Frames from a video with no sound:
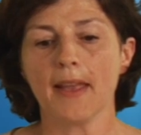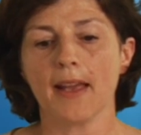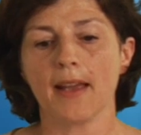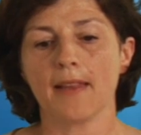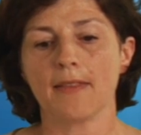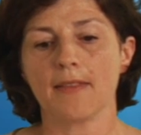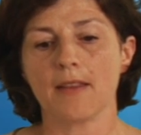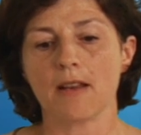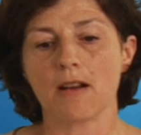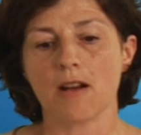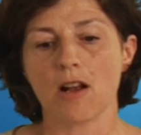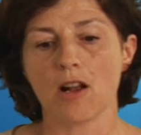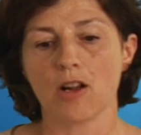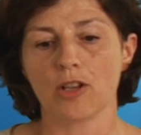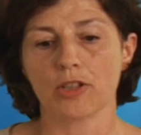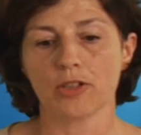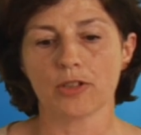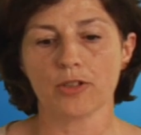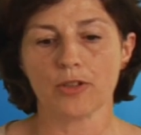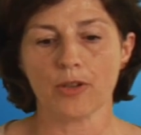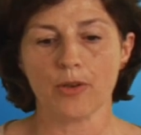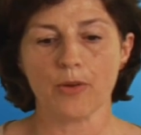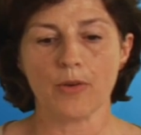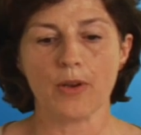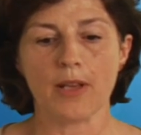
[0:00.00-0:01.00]
And there
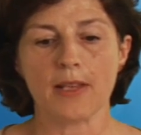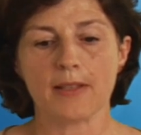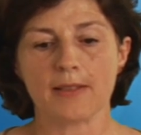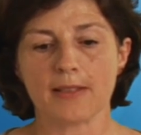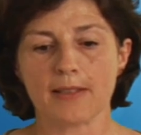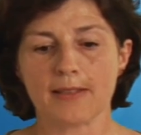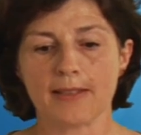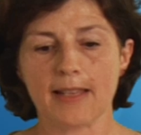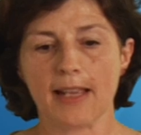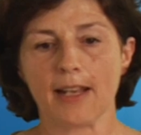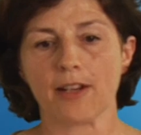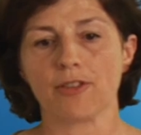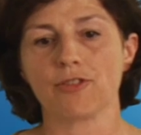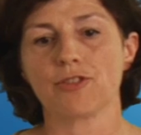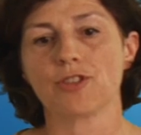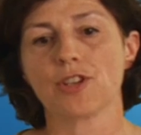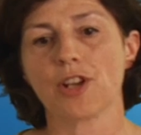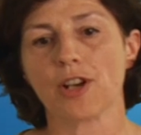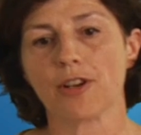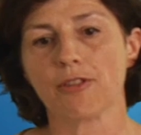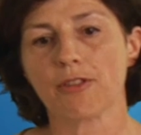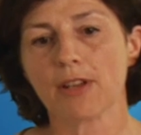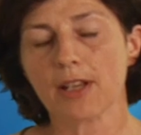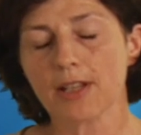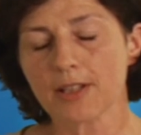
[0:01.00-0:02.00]
also is a
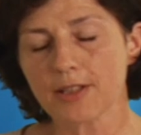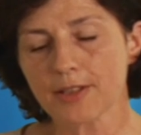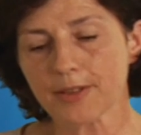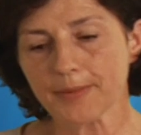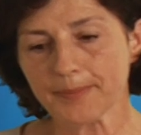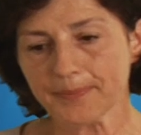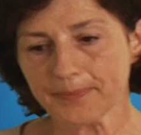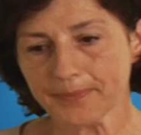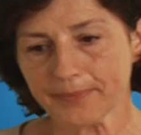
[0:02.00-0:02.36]
secretariat